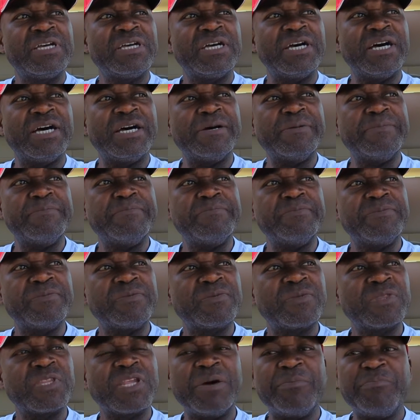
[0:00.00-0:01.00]

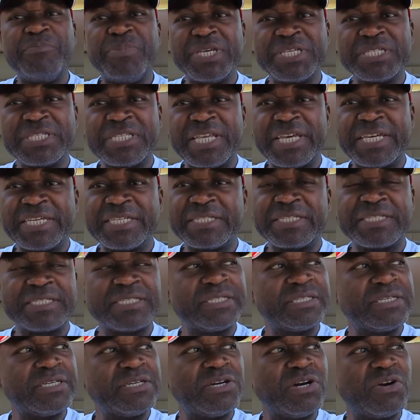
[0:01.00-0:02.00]
a
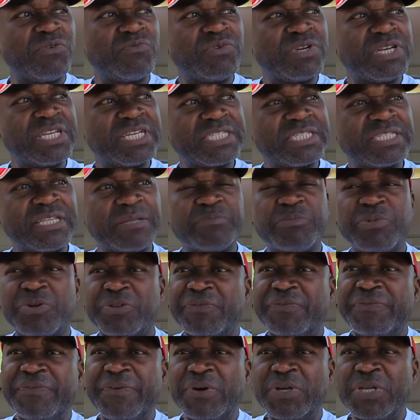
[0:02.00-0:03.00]
business, a real estate
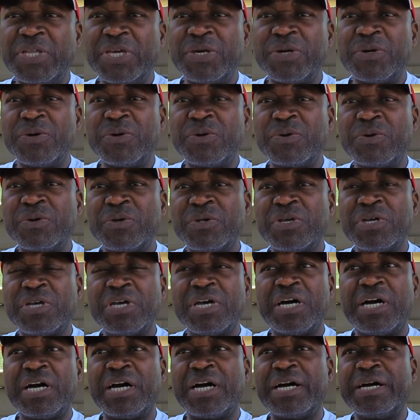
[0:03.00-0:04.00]
portfolio,
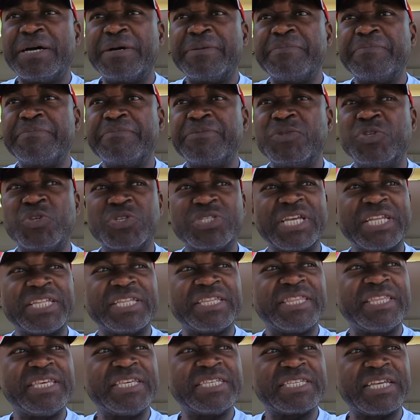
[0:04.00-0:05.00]
those are the
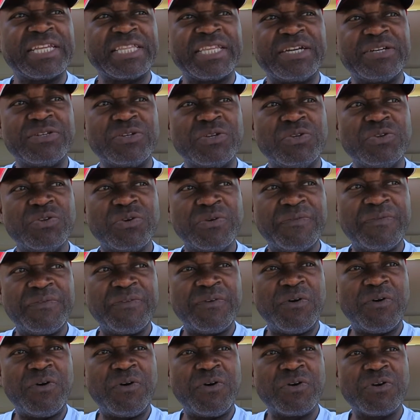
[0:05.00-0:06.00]
things that they're going to look
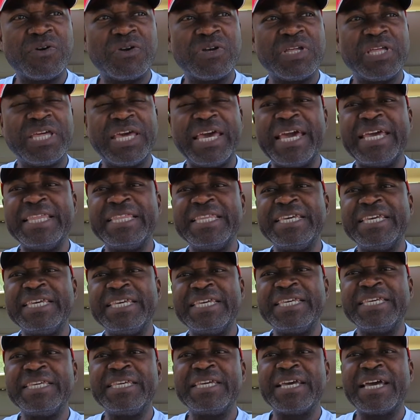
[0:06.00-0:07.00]
for.
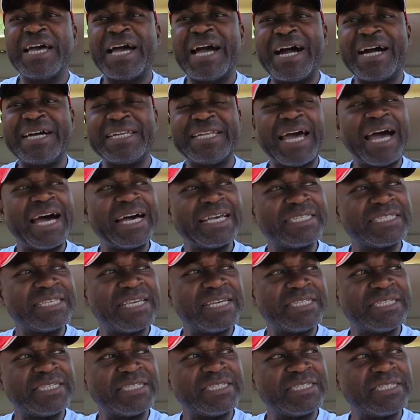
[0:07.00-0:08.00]
Any hard
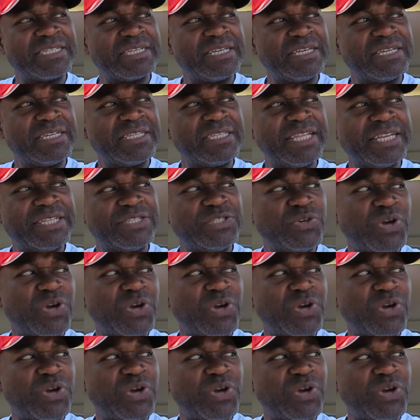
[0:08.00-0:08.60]
assets that